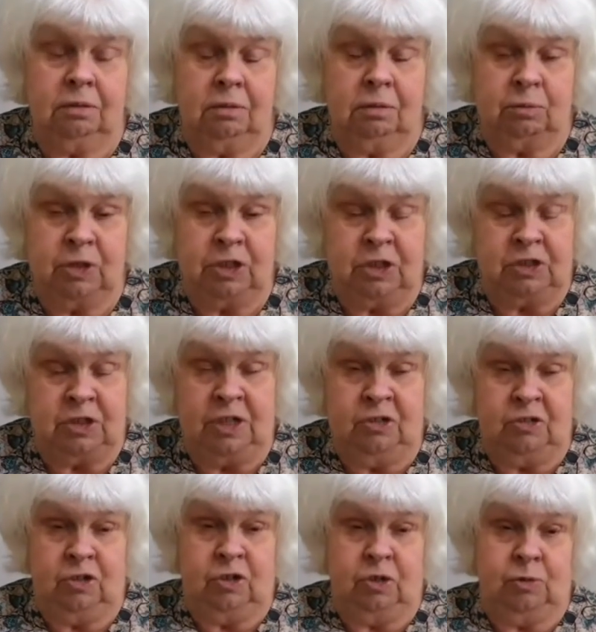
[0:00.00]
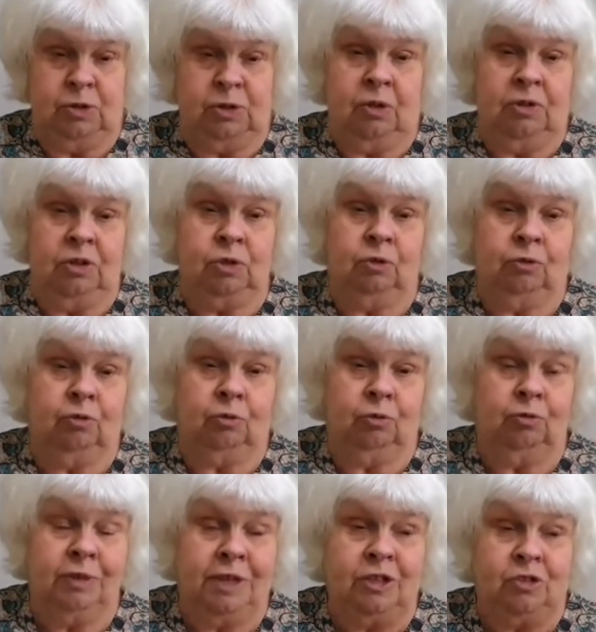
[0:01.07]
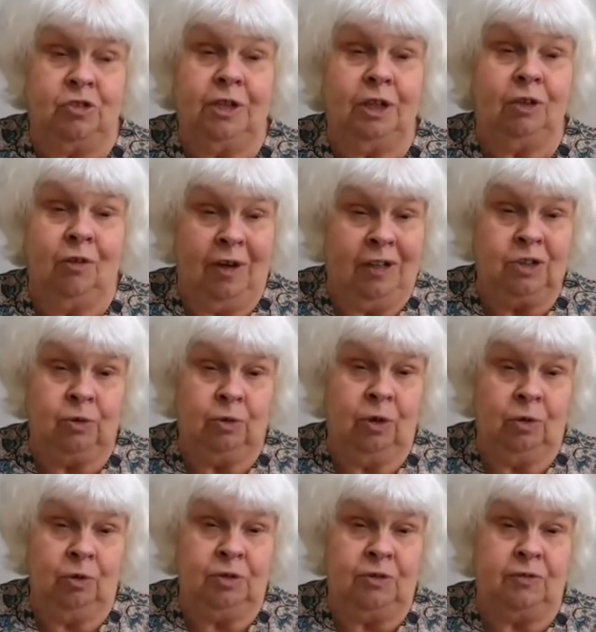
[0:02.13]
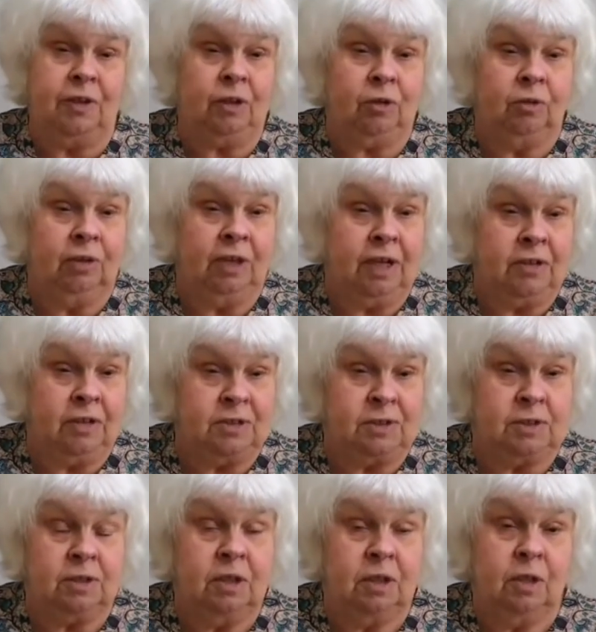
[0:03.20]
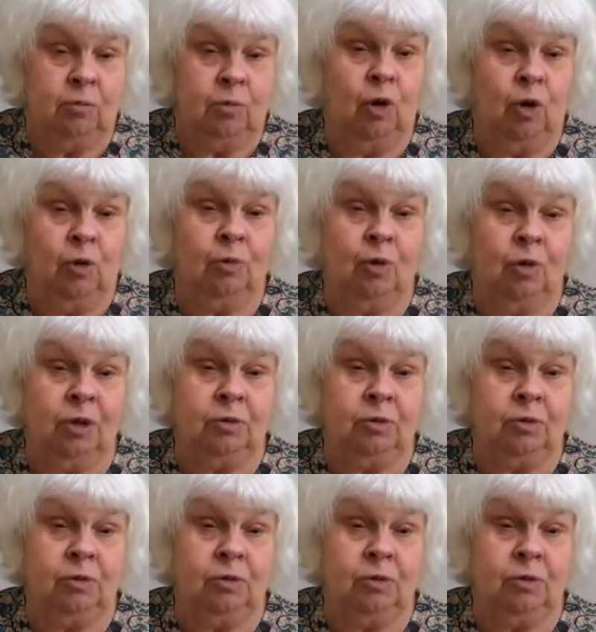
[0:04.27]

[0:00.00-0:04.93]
British industry was going to literally grind to a halt if they couldn't get this palm oil.